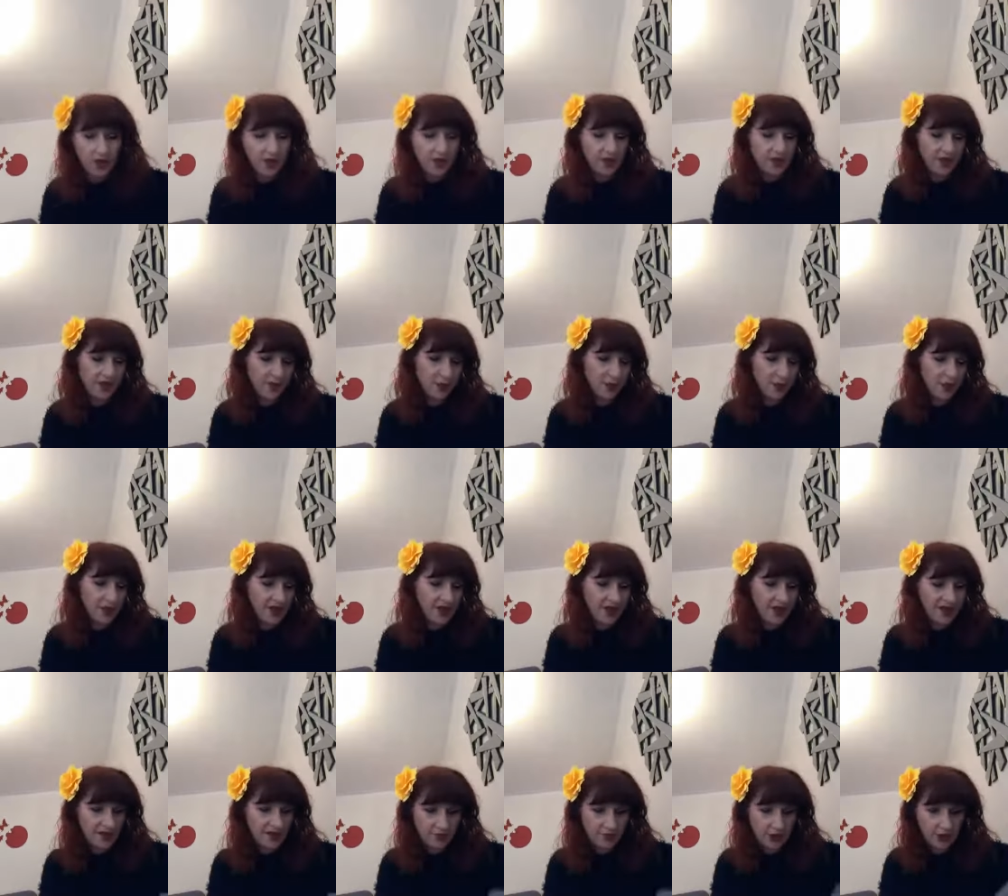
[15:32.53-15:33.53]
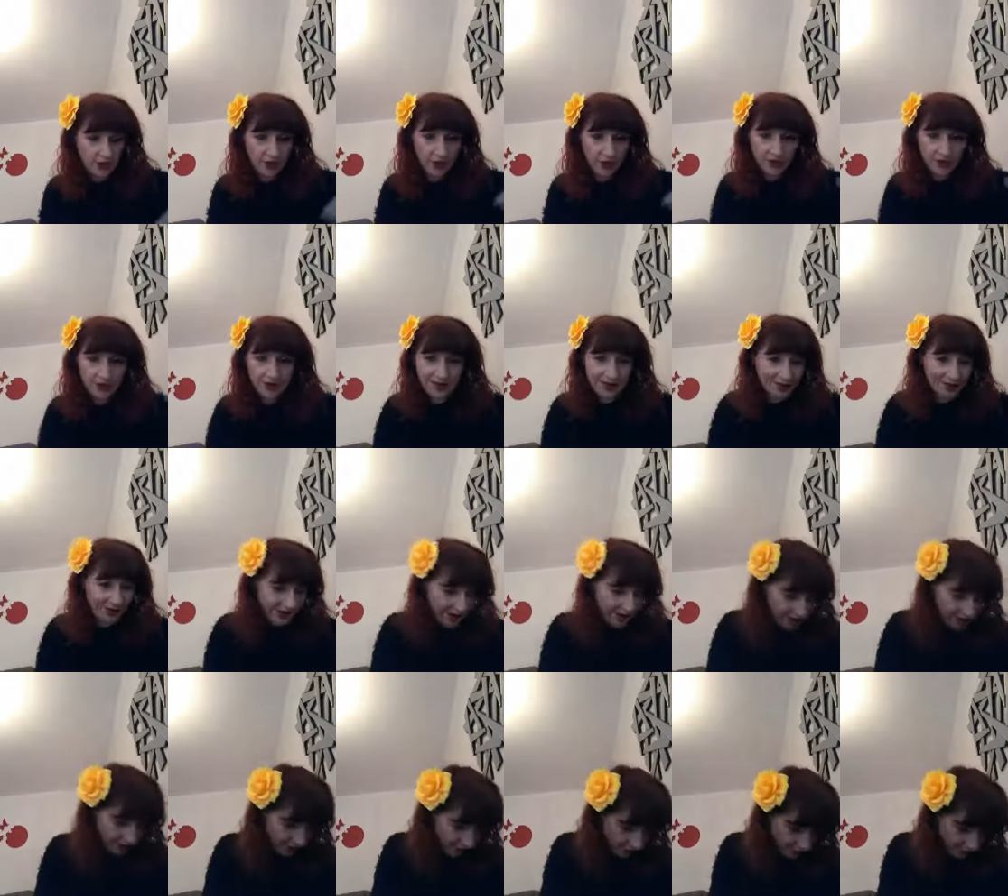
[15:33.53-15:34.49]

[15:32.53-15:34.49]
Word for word: So that's brilliant. So here's